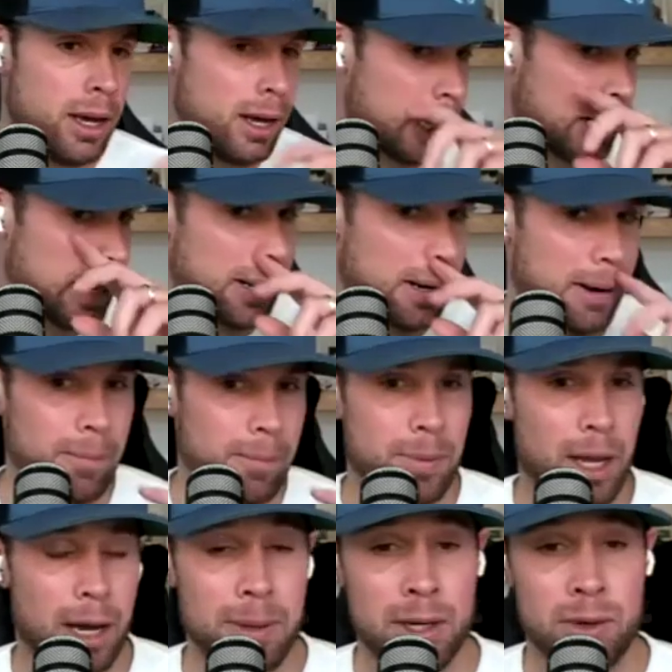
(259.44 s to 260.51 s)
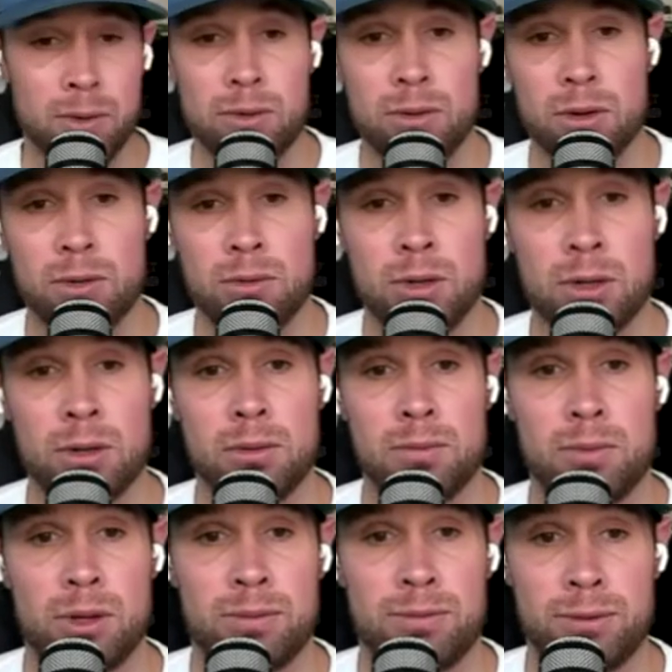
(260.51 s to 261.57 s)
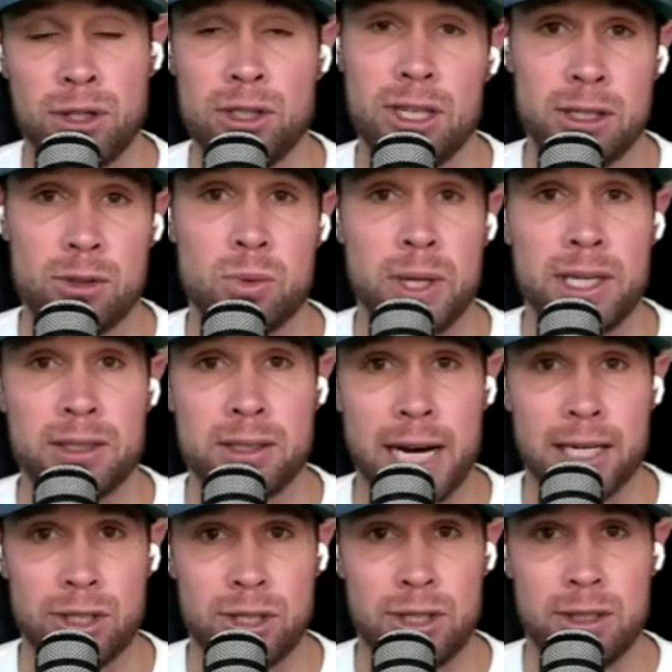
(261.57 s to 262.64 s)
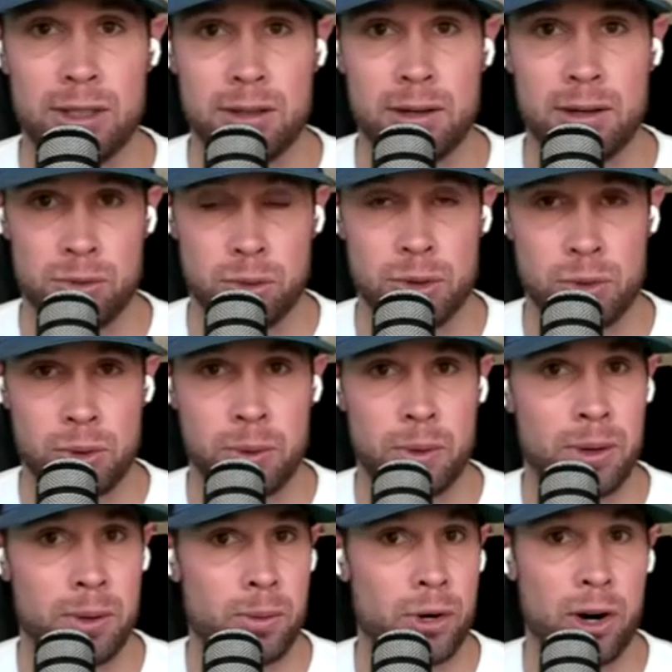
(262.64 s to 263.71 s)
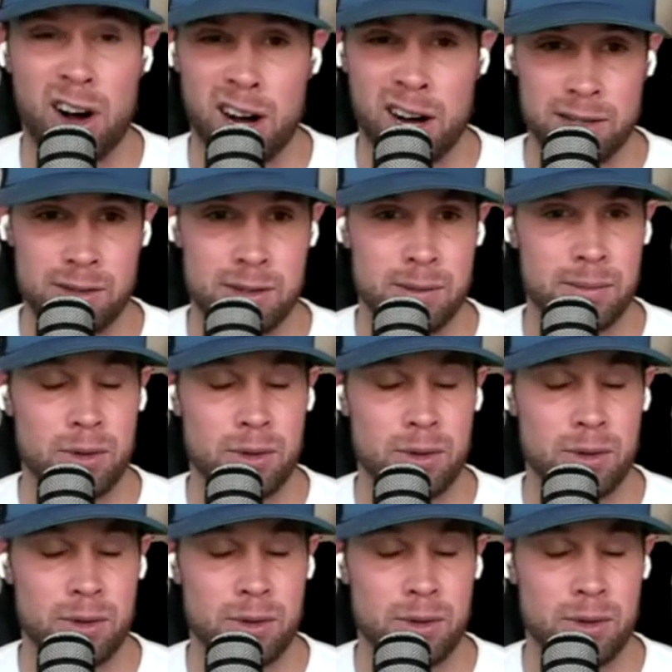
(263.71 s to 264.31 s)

um, I mean, the the the first six weeks last year of 2021 were awesome.